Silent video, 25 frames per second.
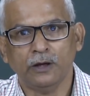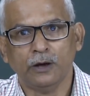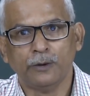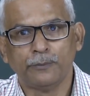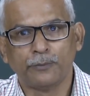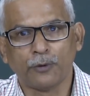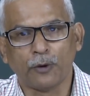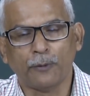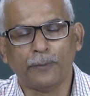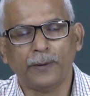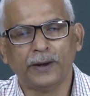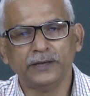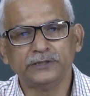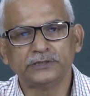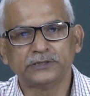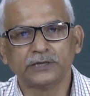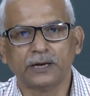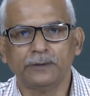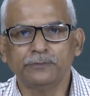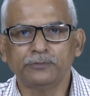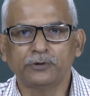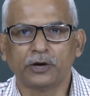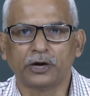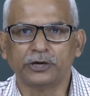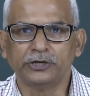provide
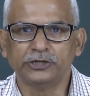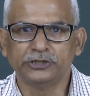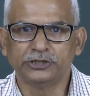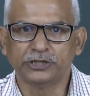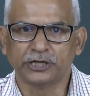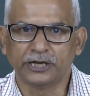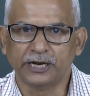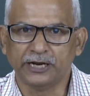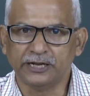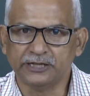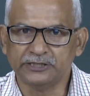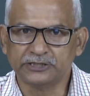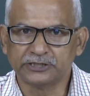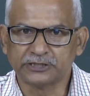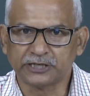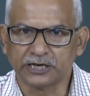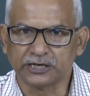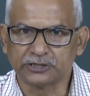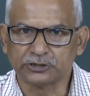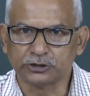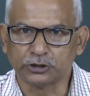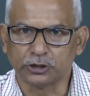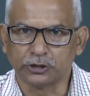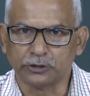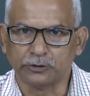some conditional
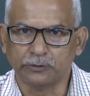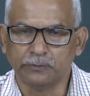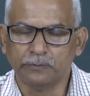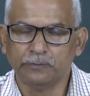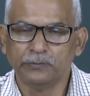instruction.